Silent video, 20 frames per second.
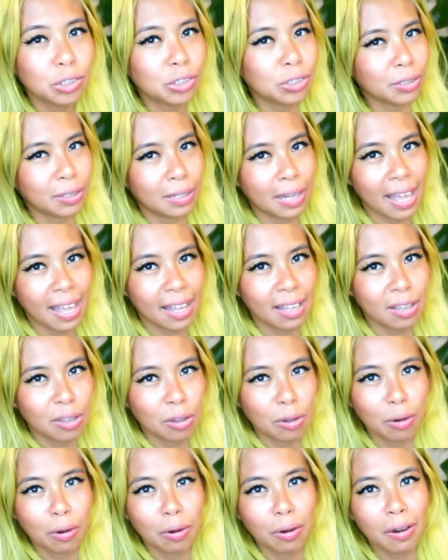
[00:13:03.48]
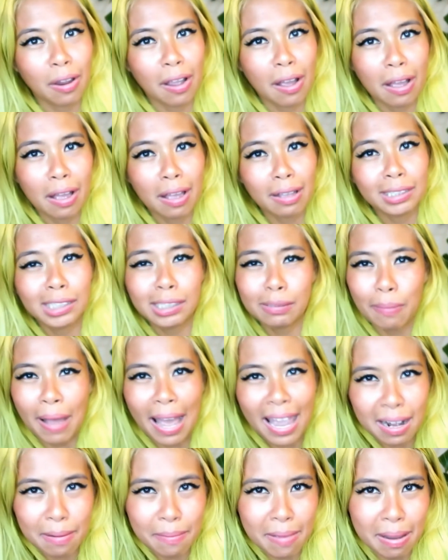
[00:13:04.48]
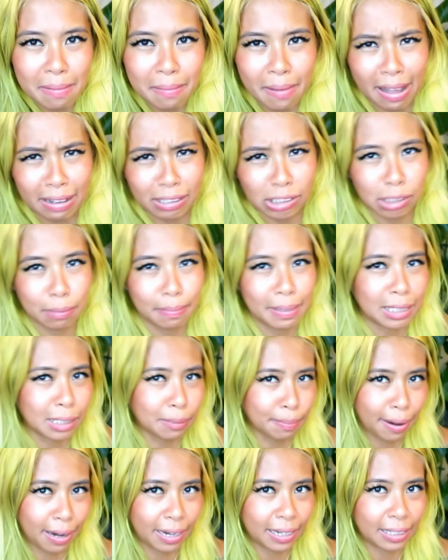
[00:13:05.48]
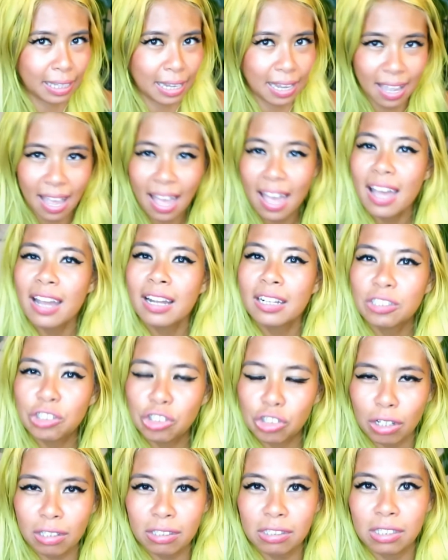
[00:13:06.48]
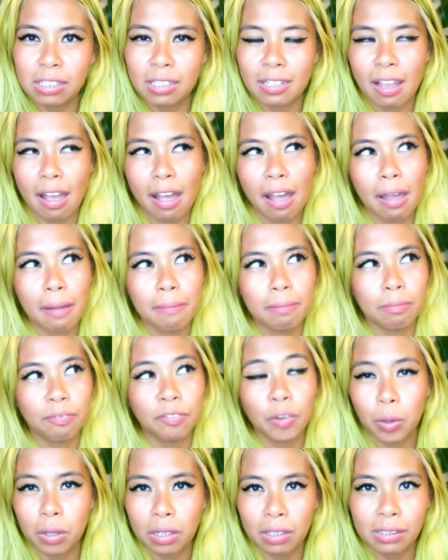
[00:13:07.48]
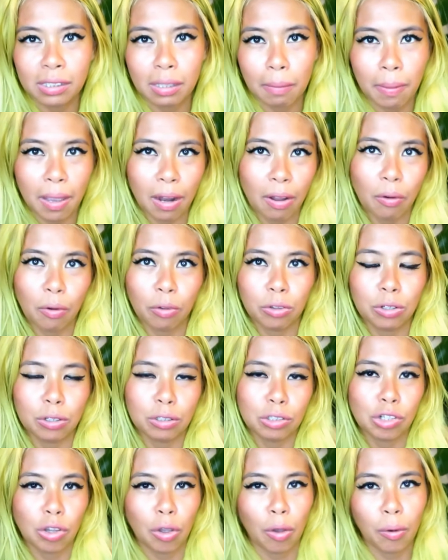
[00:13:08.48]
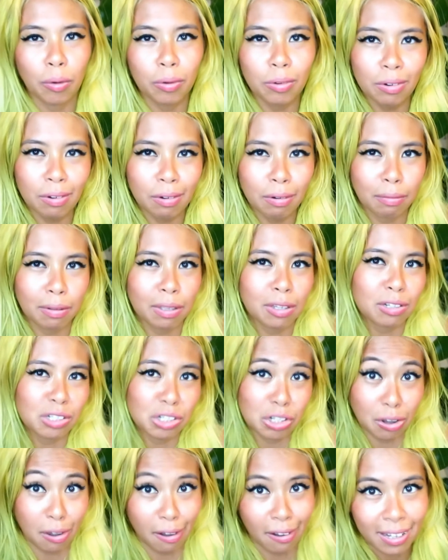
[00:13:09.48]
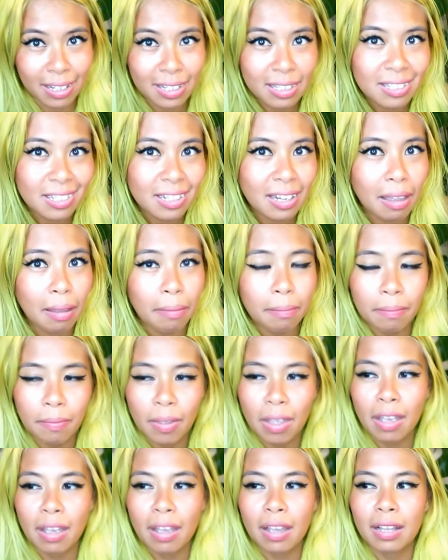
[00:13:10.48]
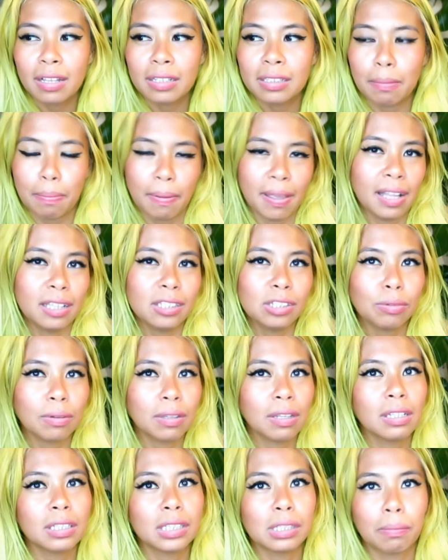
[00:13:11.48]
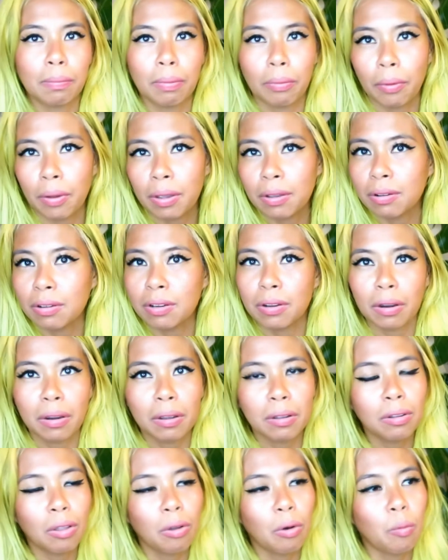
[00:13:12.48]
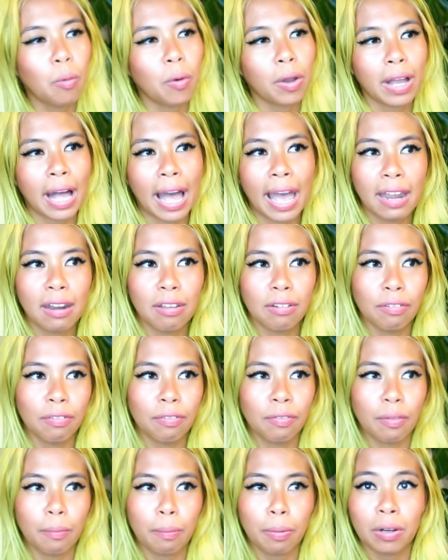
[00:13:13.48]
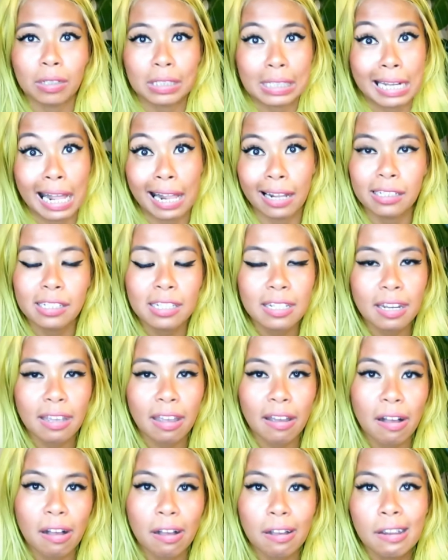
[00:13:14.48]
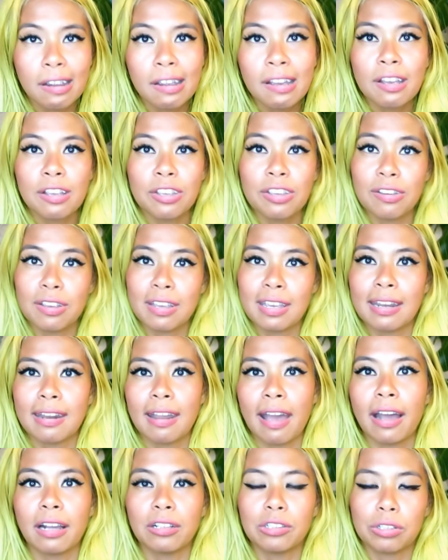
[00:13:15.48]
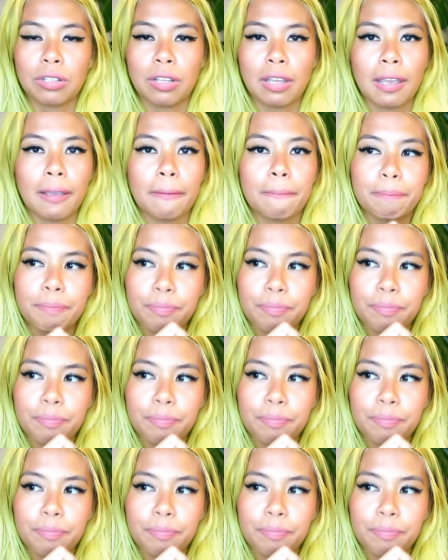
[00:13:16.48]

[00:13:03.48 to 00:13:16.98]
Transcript: you like your Spider-Man mask to be sparkly? Just focus a bit on your tone when you're talking to them. Depends whether it's a boy or girl or what kind of personality they are. You can actually